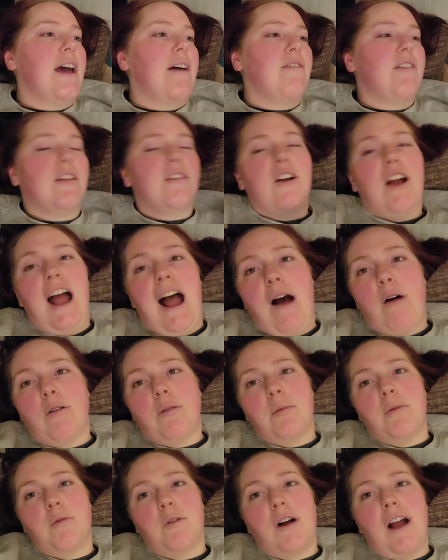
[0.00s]
I have another
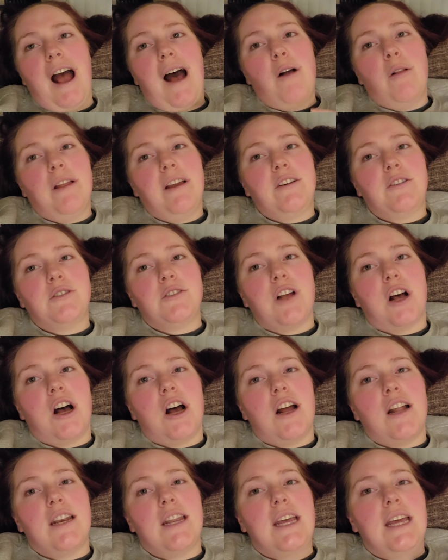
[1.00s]
hour before Outlander's
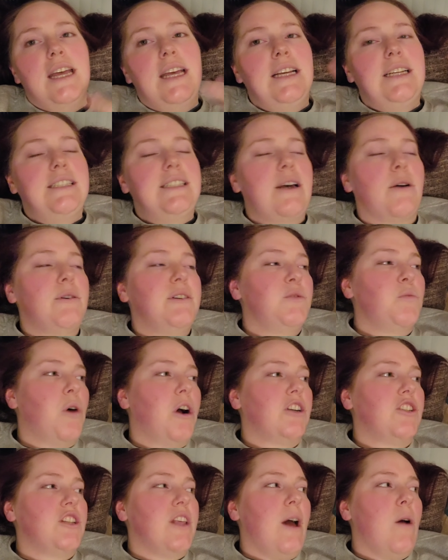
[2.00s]
on because I always
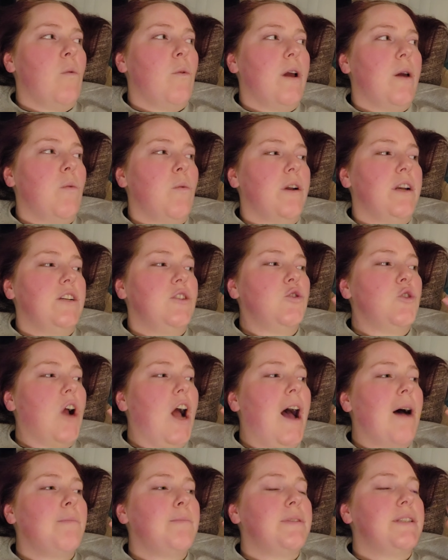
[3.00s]
watch that right when it
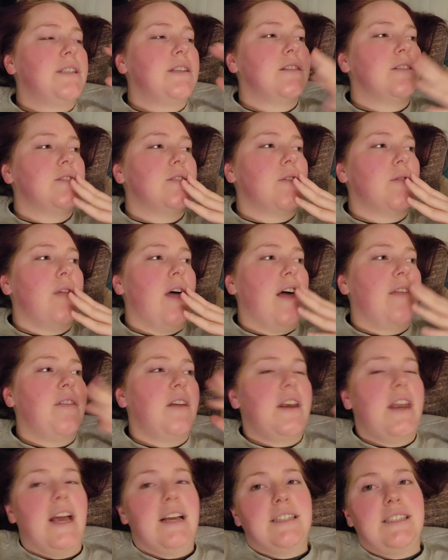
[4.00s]
drops so that
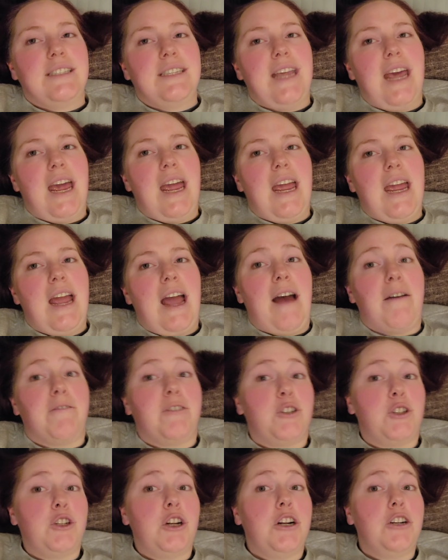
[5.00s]
the next day
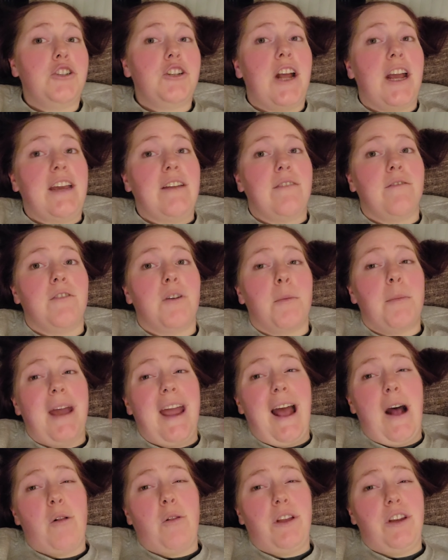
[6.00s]
after church I can film
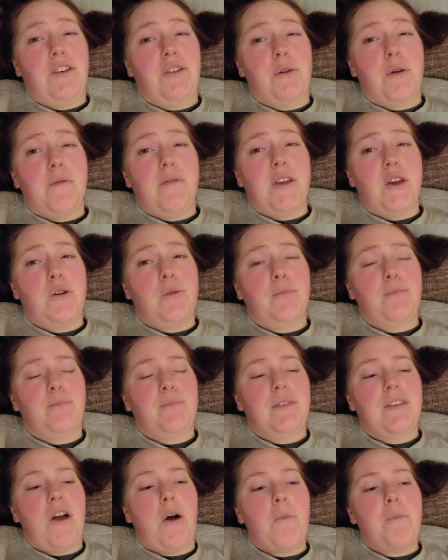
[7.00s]
my Outlander review.
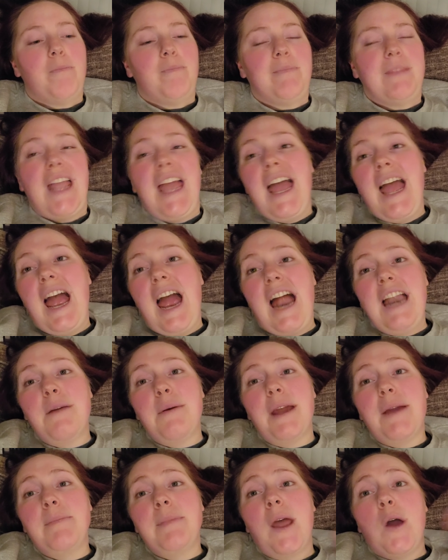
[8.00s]
So
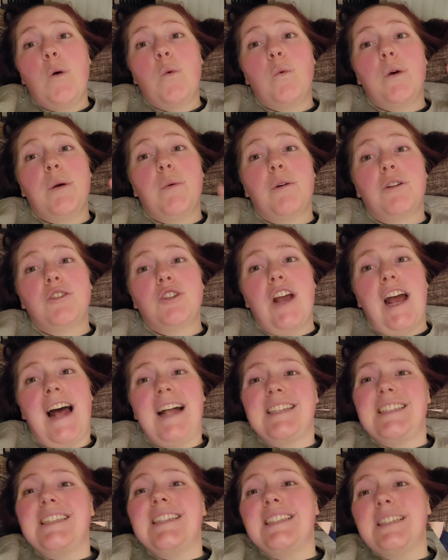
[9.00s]
anyway, we will
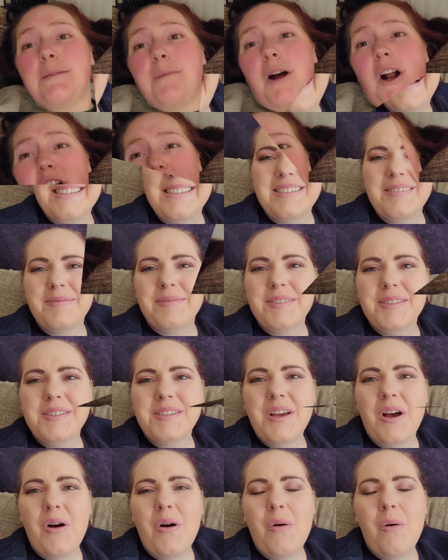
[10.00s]
chat. Hey guys, tomorrow.
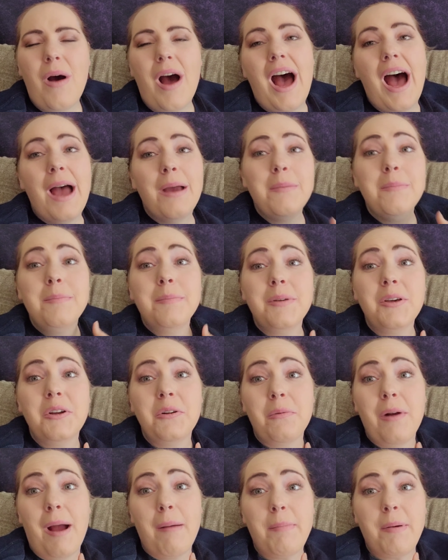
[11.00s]
so I'm
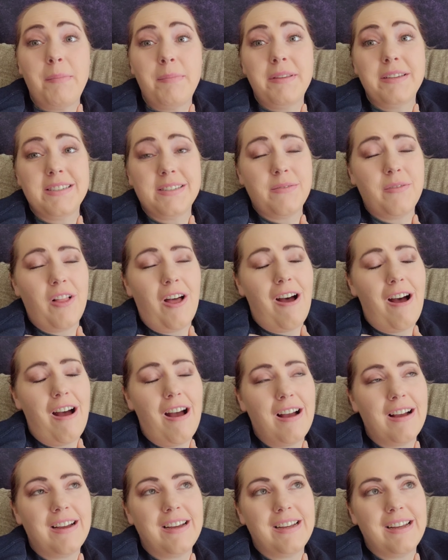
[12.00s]
going to wrap up this
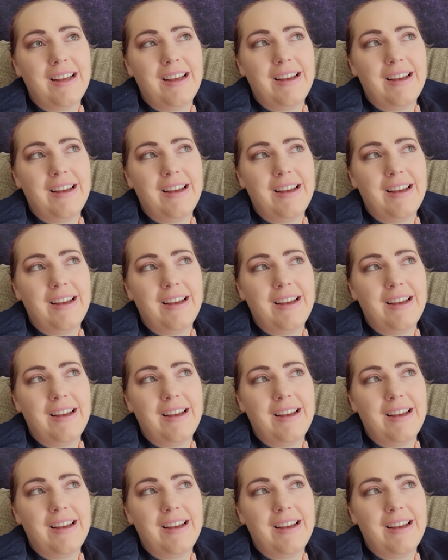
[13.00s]
vlog.